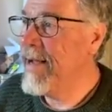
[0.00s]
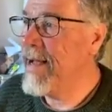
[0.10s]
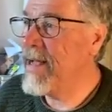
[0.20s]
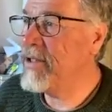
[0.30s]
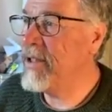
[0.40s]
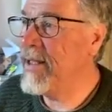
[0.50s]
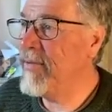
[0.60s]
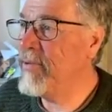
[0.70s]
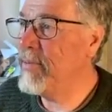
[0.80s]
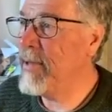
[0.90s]
Yeah, as she
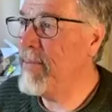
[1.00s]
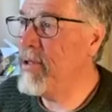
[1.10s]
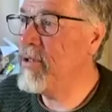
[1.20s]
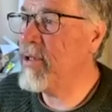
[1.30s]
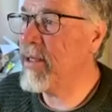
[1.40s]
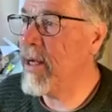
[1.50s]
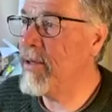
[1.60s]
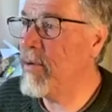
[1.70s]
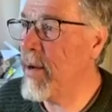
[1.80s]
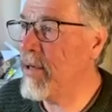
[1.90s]
loved to play music
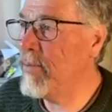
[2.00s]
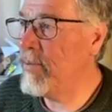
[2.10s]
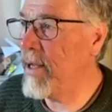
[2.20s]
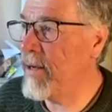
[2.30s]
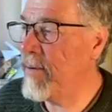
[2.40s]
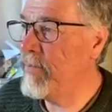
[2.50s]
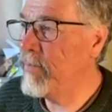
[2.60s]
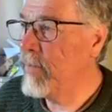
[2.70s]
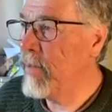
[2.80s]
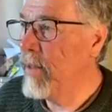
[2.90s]
on their record player,
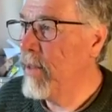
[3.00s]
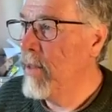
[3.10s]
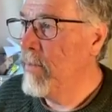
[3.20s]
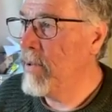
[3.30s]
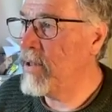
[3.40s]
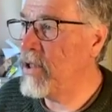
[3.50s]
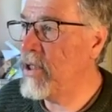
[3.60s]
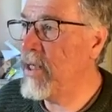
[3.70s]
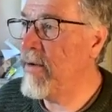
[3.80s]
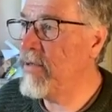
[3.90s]
but
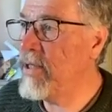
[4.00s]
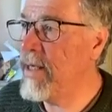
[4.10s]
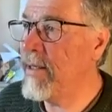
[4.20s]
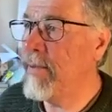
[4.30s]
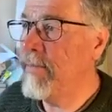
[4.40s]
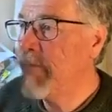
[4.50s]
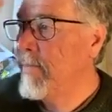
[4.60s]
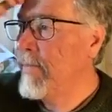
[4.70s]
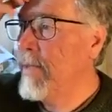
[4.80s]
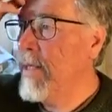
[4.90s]
that she never did.
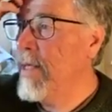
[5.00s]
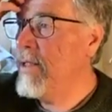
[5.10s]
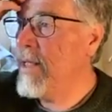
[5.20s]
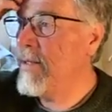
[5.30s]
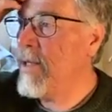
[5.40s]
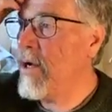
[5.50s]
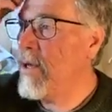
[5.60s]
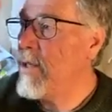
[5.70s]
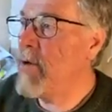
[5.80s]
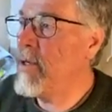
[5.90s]
He said that
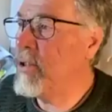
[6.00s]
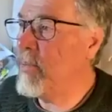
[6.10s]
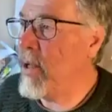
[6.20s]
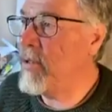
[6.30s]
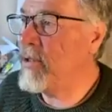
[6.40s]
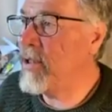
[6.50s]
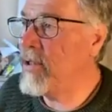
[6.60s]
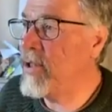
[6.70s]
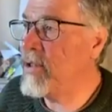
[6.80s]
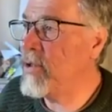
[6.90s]
although his brothers
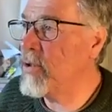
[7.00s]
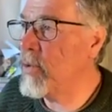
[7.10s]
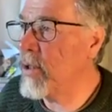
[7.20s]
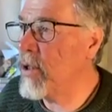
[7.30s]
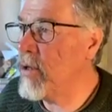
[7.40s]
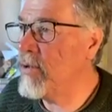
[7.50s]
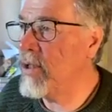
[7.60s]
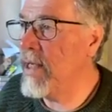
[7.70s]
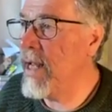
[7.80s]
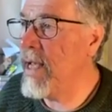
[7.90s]
and sisters were
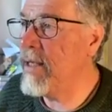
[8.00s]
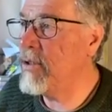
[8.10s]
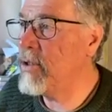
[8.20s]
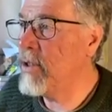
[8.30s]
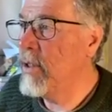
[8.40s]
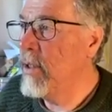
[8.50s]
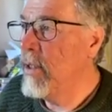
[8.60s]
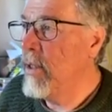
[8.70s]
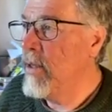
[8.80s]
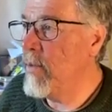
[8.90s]
close in age,
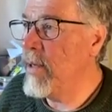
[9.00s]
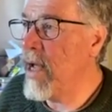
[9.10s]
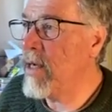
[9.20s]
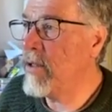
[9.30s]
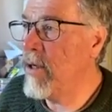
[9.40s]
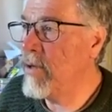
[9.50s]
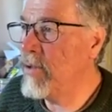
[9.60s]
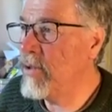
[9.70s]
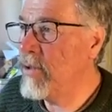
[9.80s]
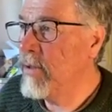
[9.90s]
they were not
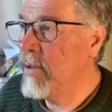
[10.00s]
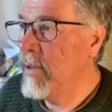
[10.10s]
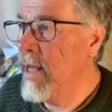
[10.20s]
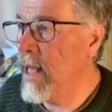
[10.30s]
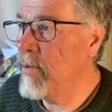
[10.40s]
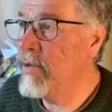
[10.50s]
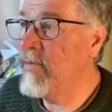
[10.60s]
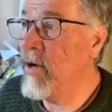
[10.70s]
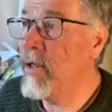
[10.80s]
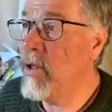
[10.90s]
close, and it
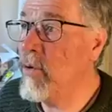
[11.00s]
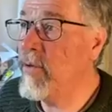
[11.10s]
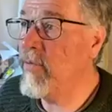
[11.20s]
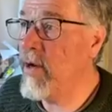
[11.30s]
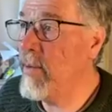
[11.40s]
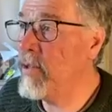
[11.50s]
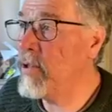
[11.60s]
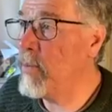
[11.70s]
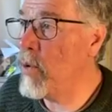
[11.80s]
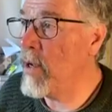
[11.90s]
was very lonely for him
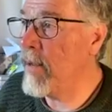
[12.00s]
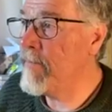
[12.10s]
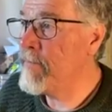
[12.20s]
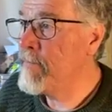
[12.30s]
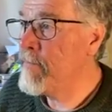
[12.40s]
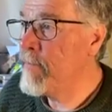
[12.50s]
as a boy.